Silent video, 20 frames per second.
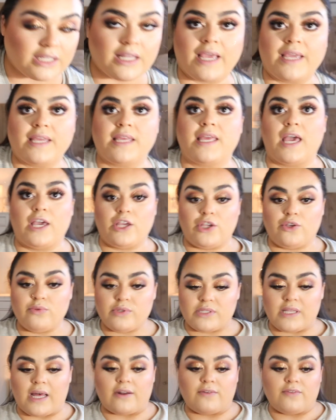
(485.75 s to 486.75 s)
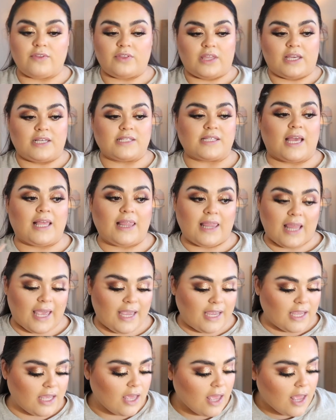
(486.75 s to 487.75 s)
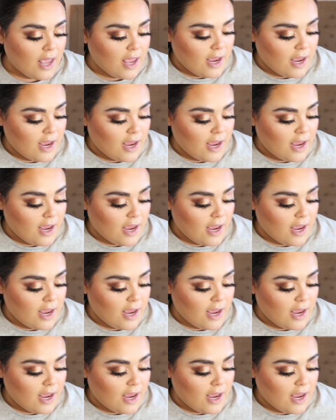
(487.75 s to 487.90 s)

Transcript: like get use out of the things I like.